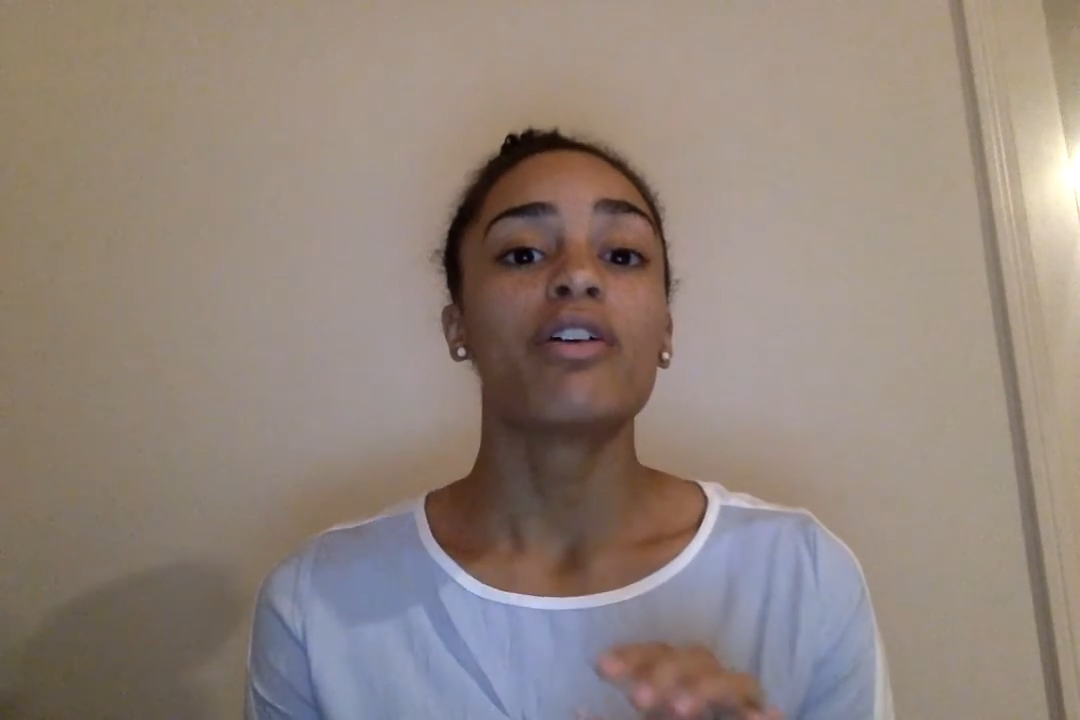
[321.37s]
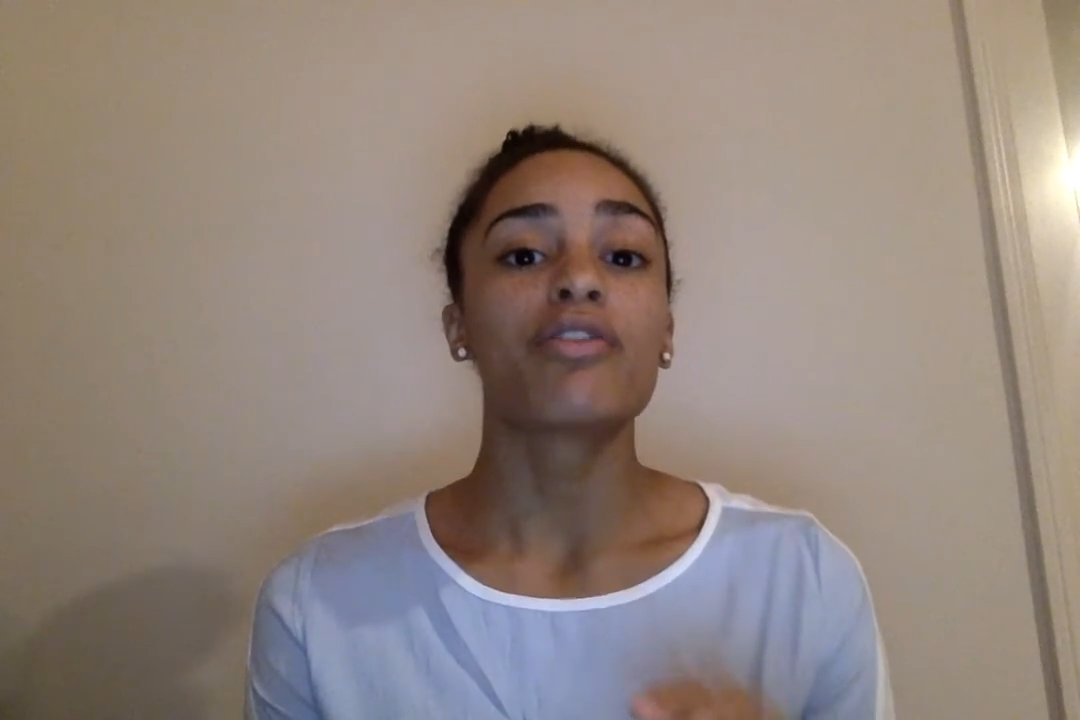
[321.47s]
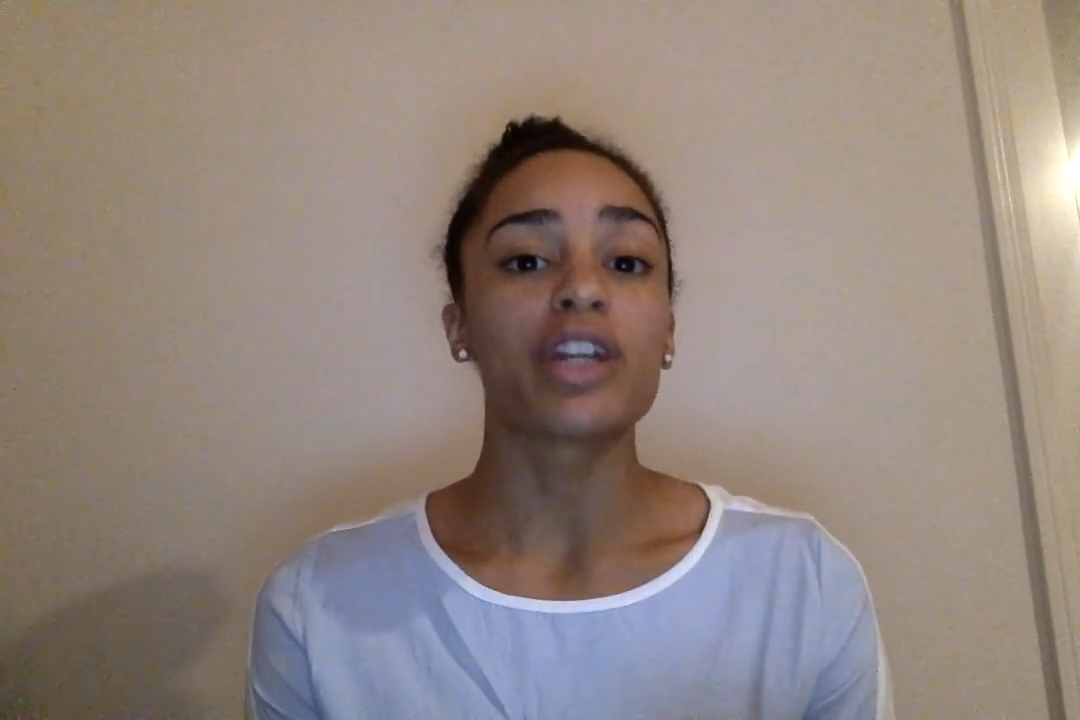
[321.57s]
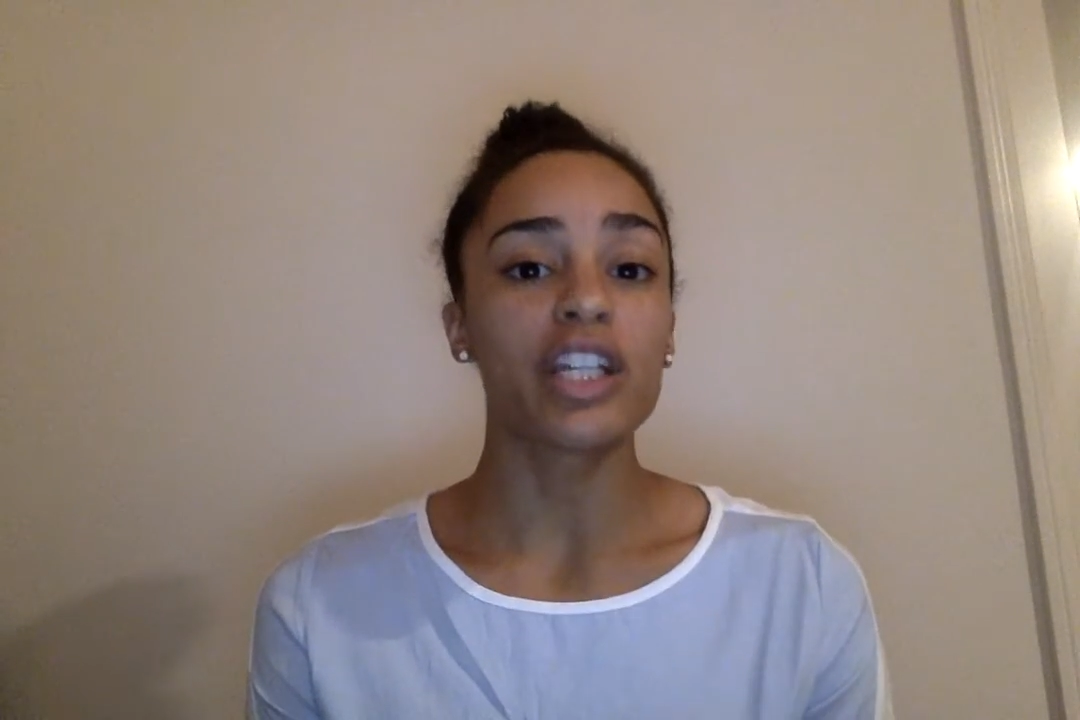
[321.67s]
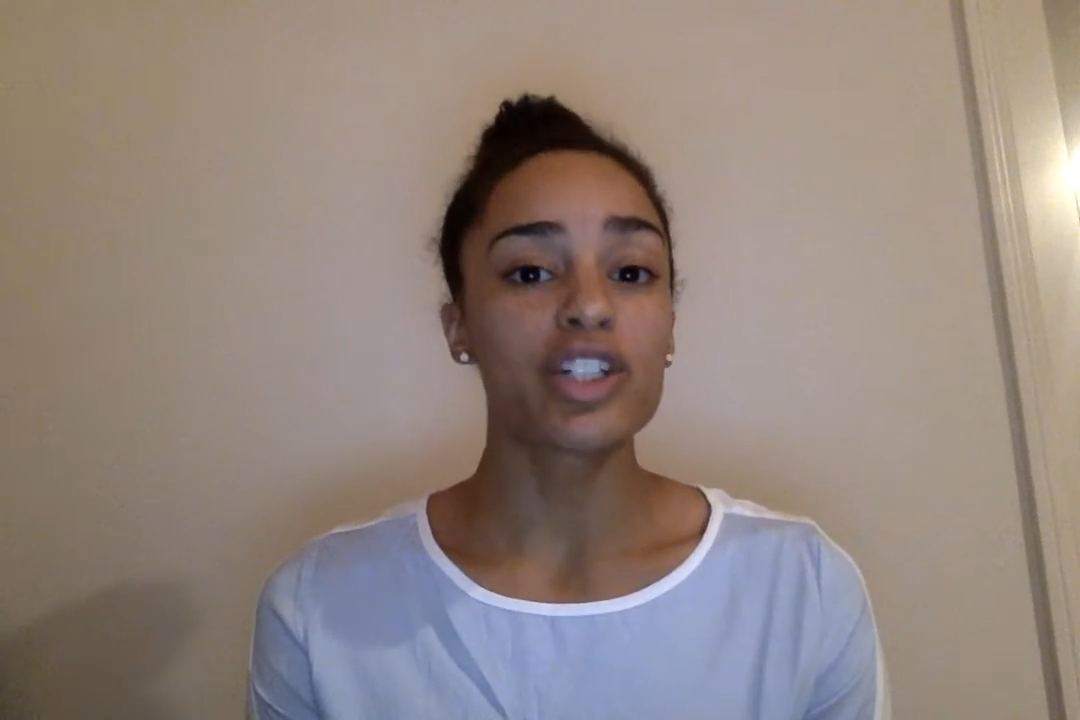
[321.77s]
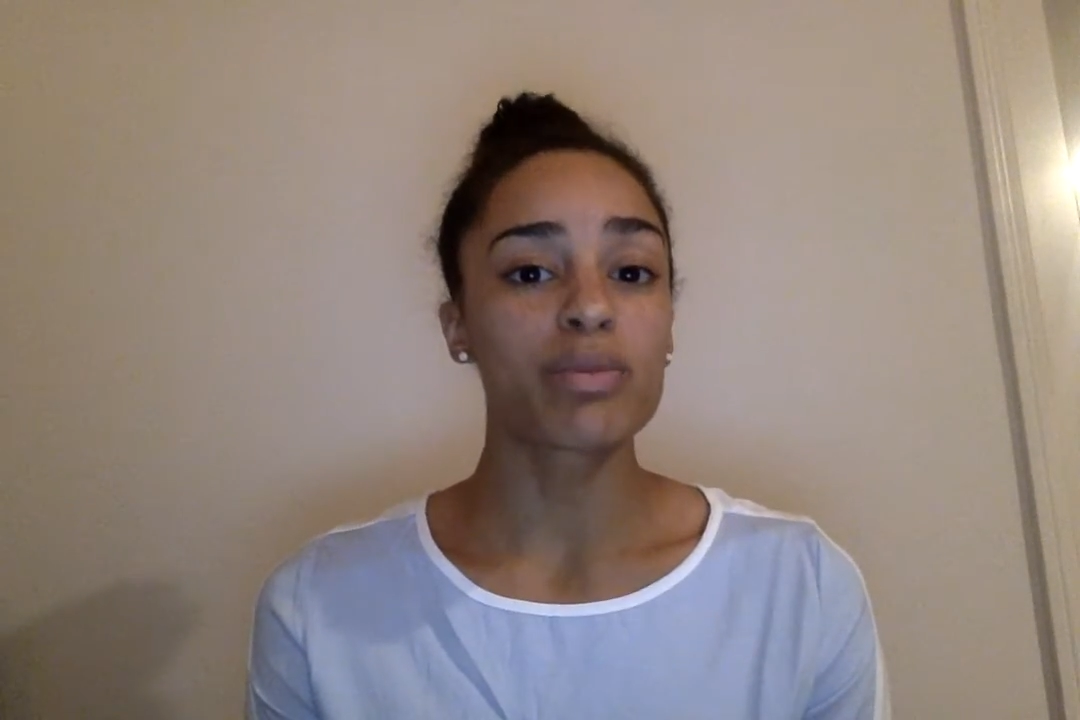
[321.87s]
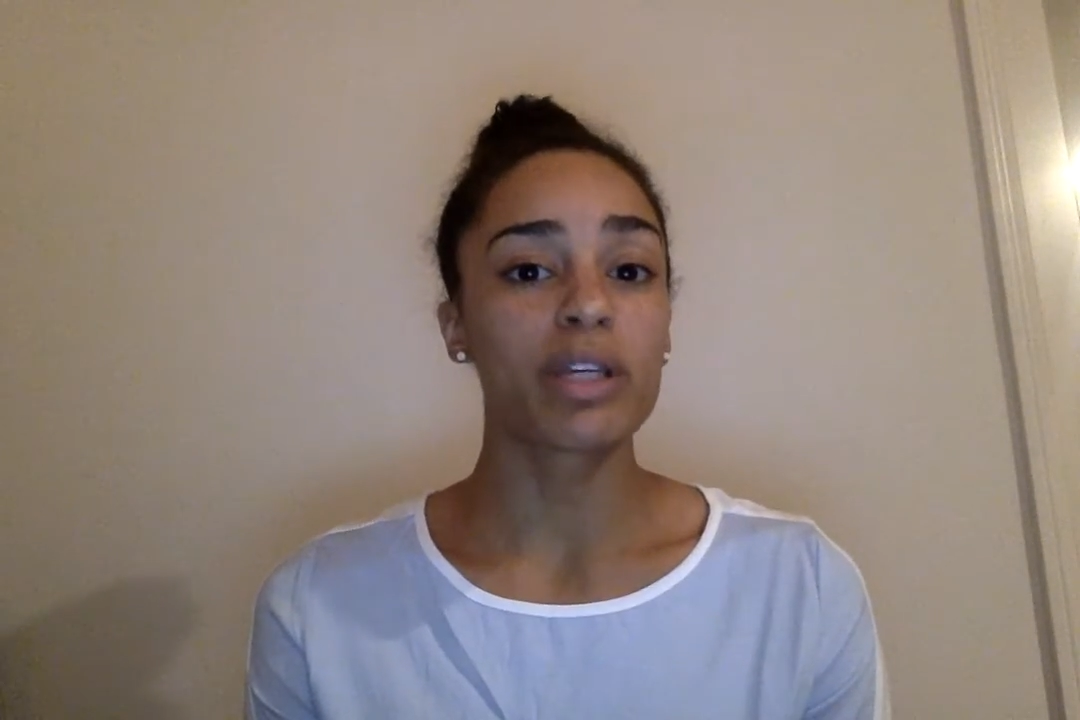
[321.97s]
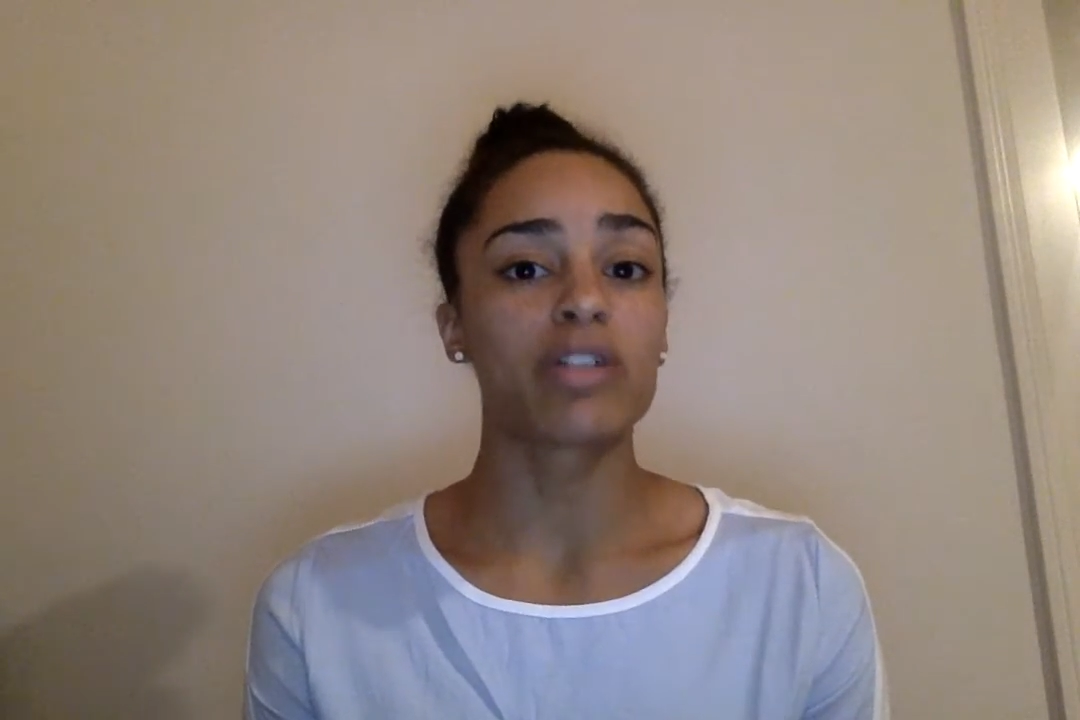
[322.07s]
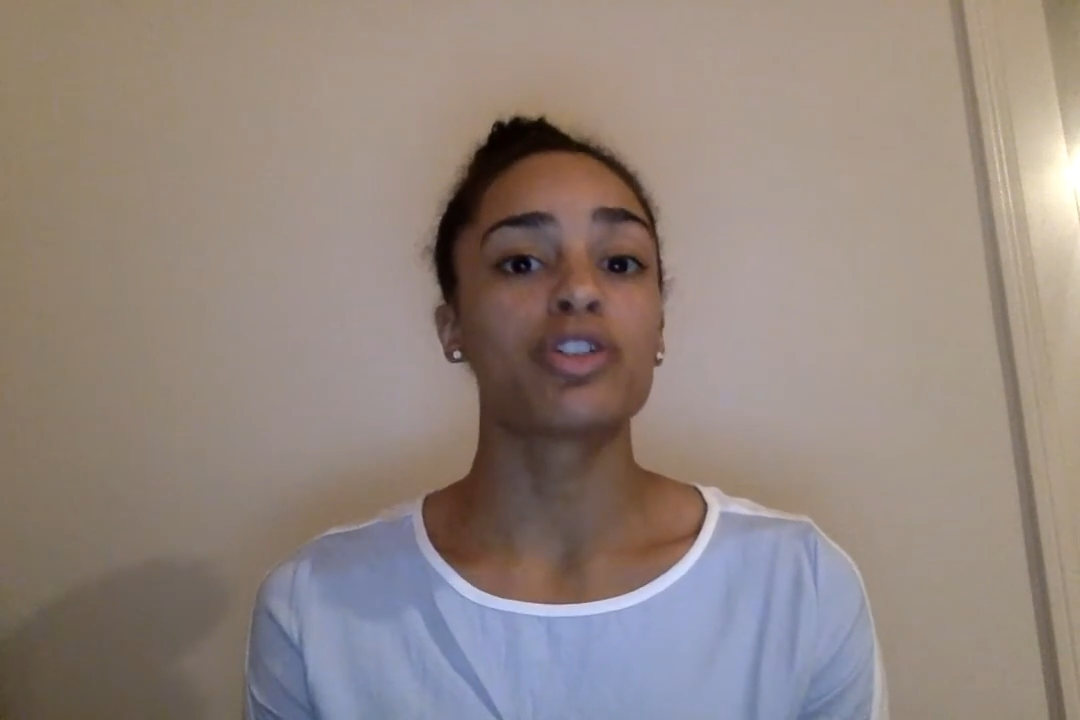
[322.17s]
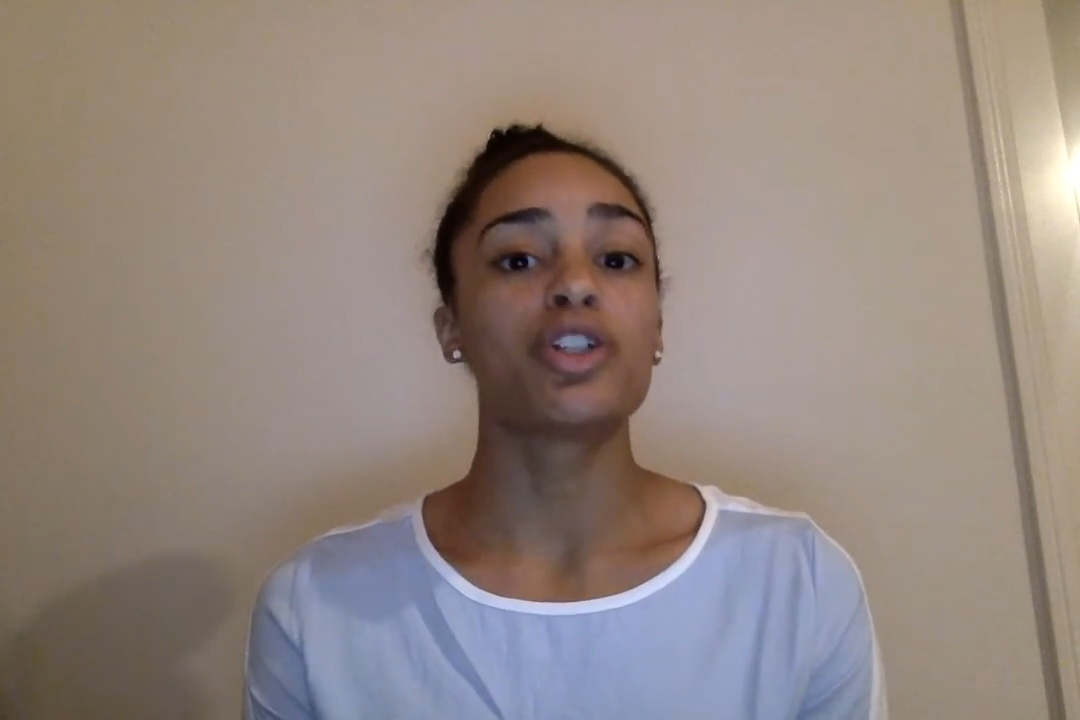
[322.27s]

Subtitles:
For each meal,